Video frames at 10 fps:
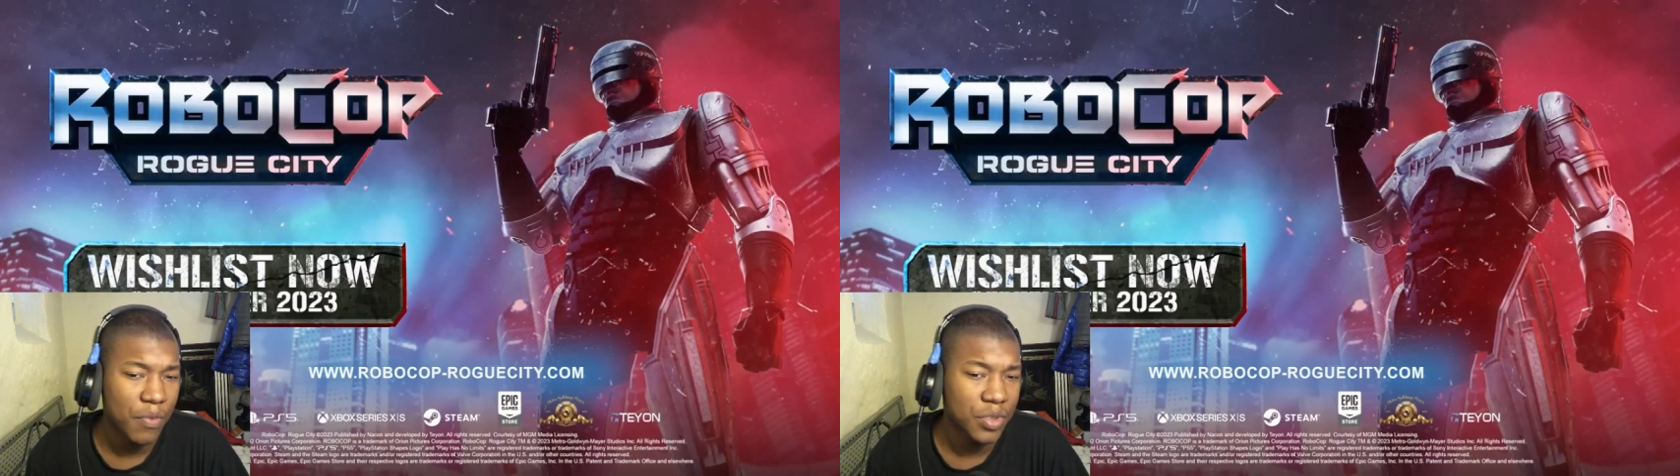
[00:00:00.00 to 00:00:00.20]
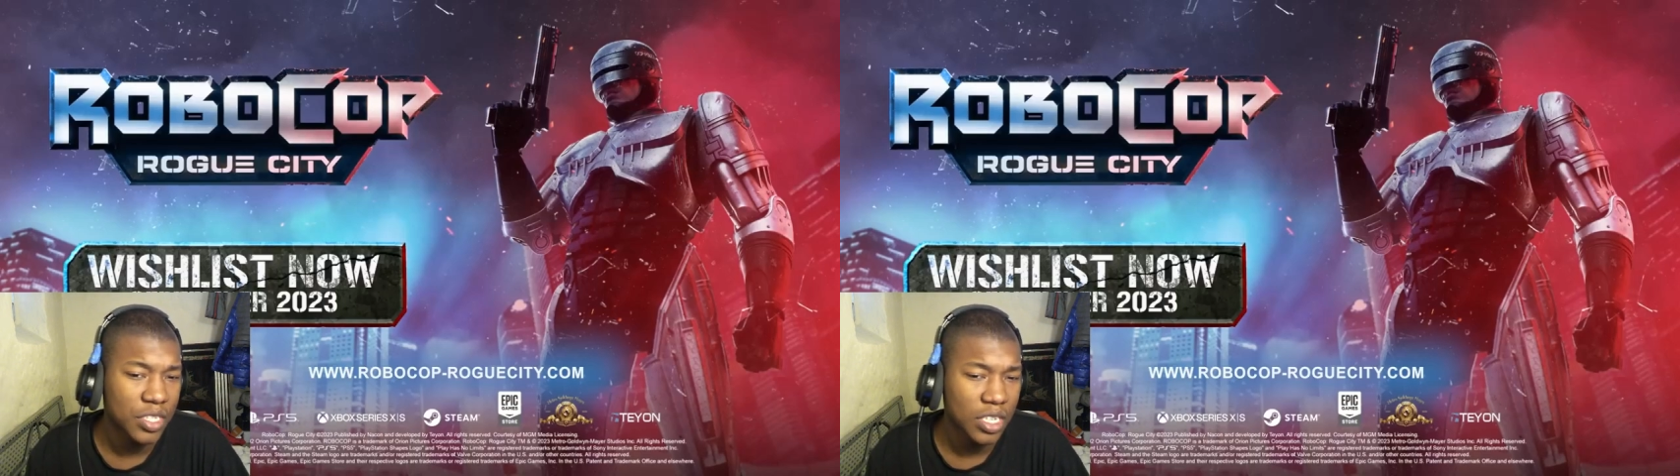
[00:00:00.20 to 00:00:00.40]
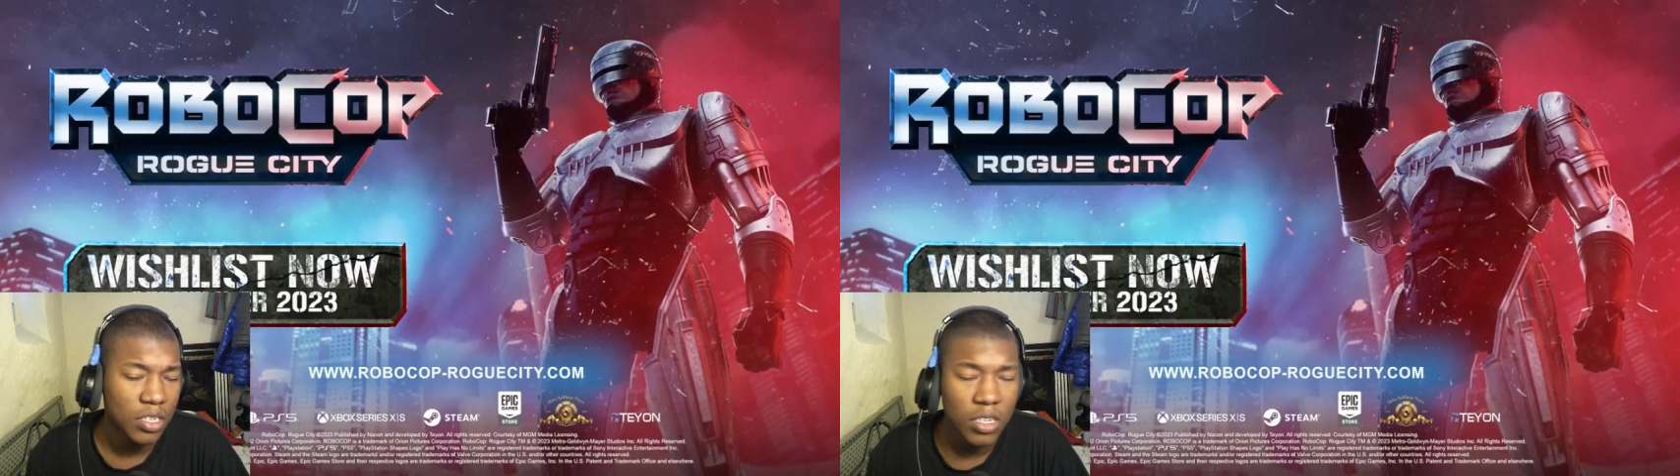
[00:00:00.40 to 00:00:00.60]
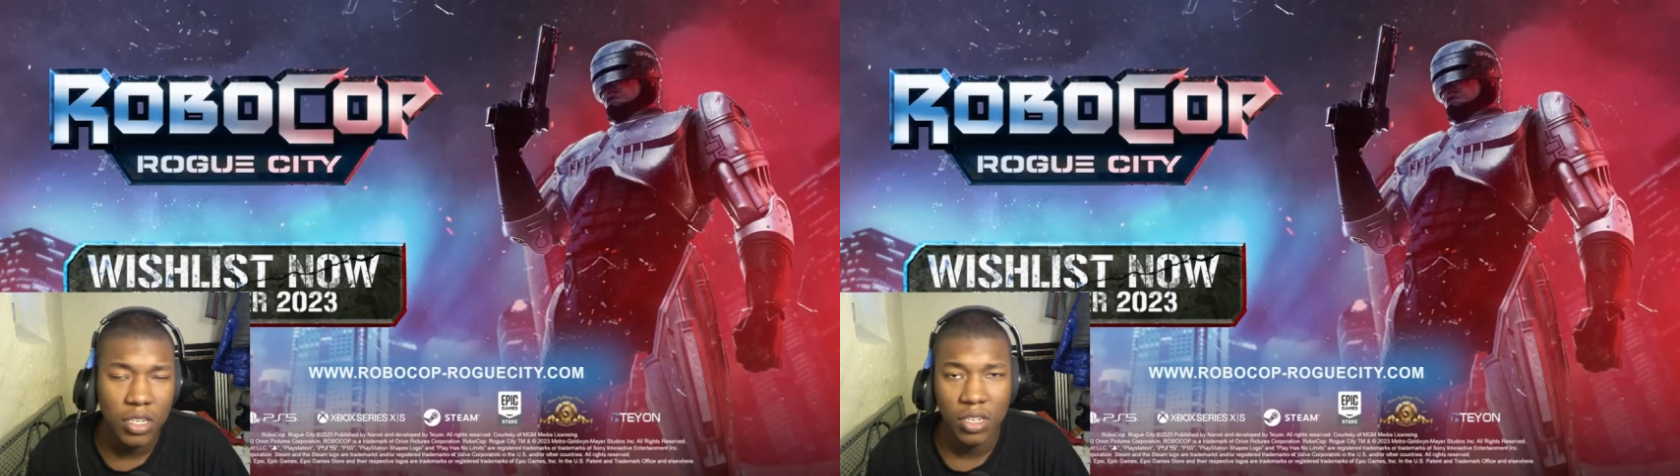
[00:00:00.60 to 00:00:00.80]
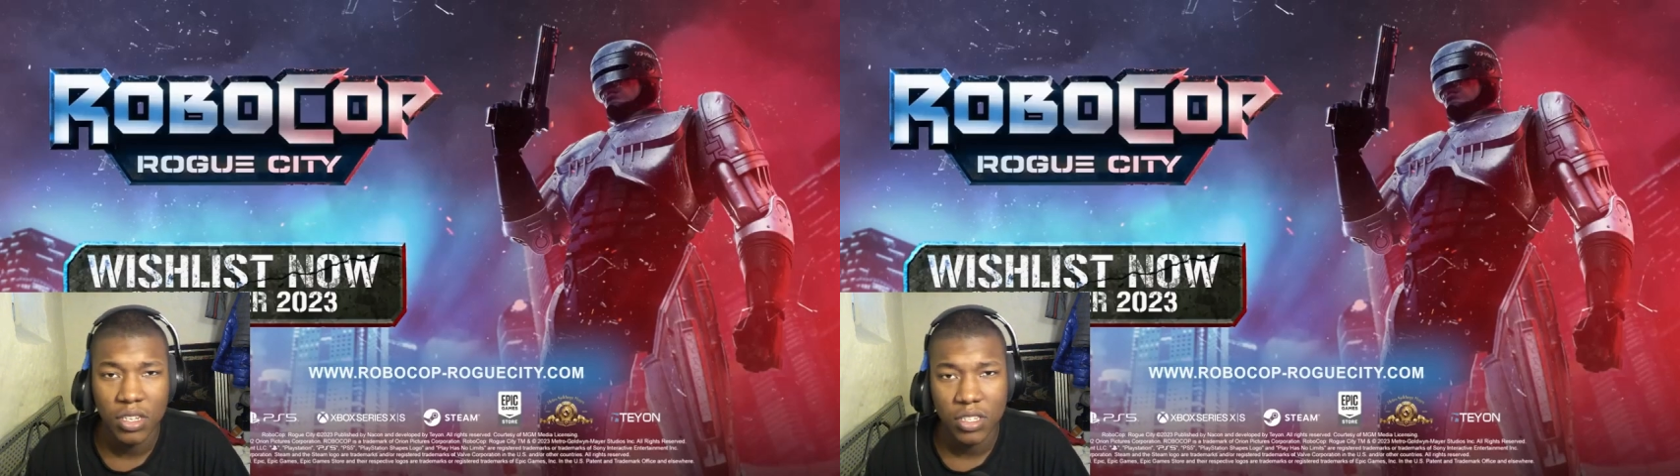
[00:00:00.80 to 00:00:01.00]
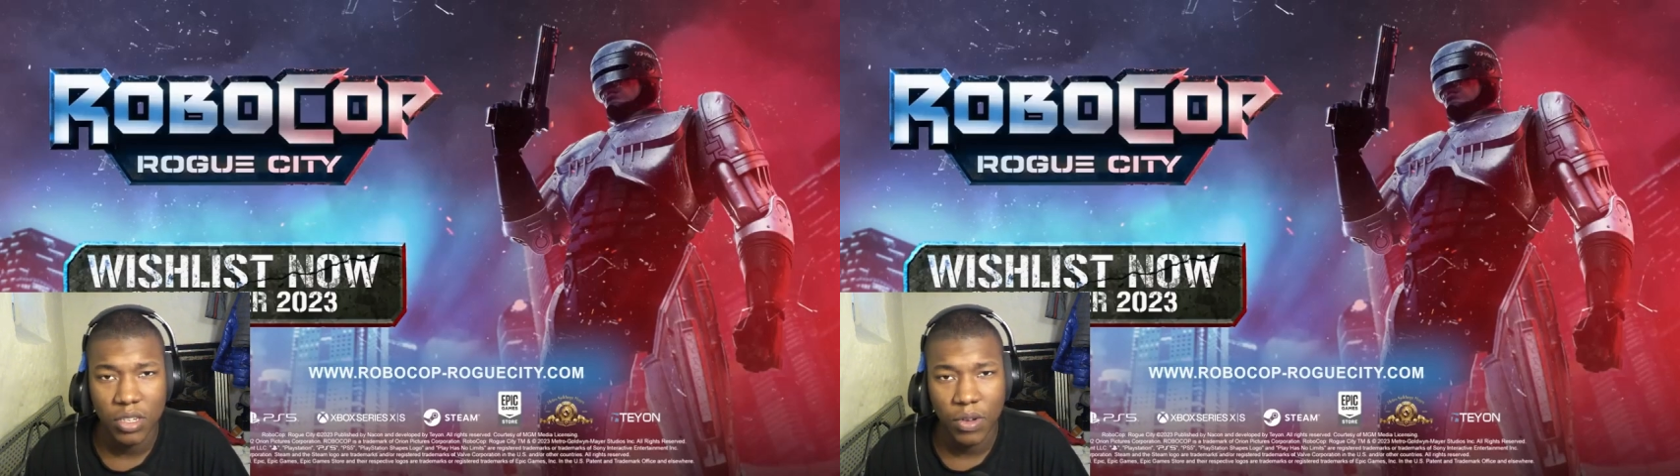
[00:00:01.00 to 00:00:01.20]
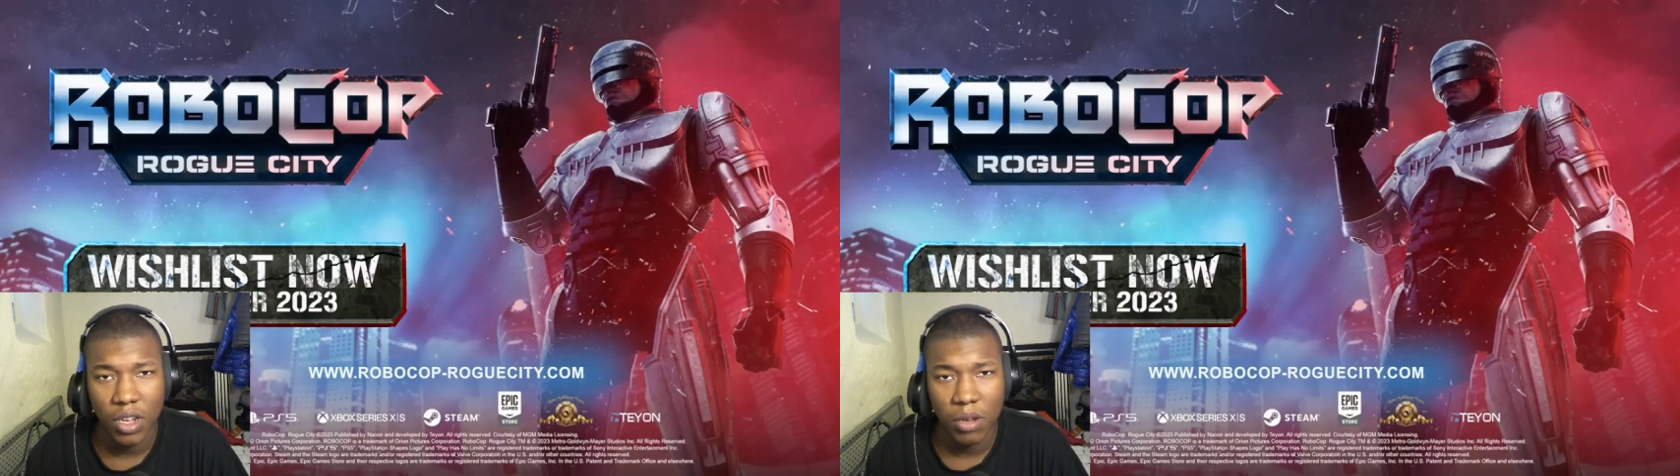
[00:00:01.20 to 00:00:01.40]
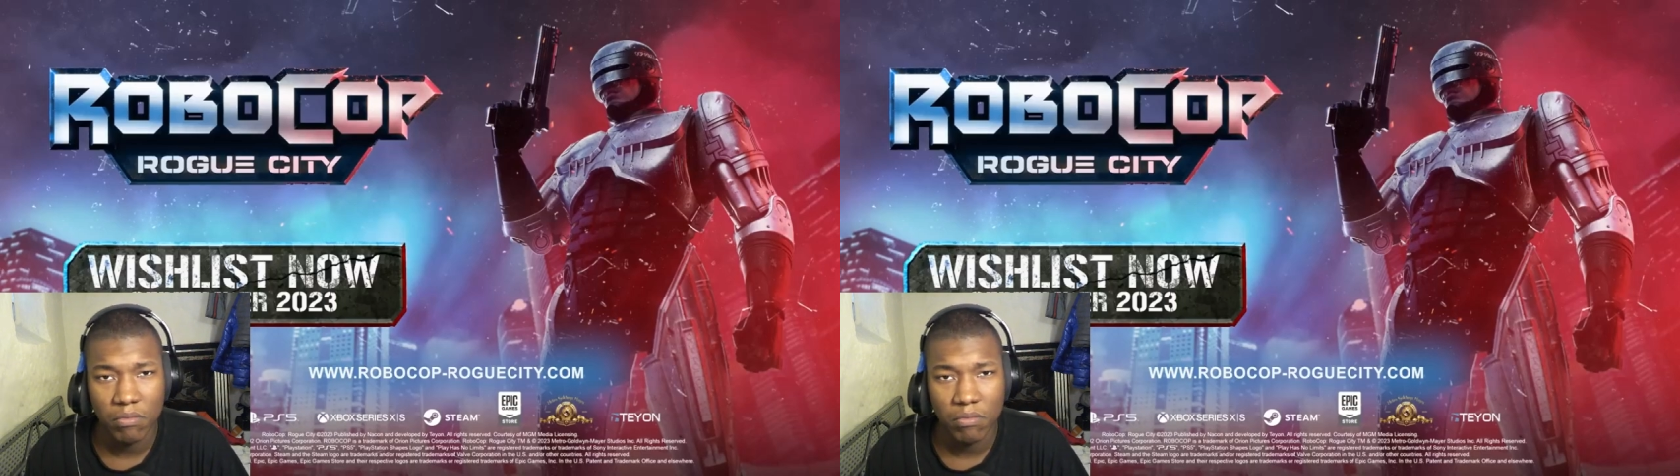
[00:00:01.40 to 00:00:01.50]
ever seen. So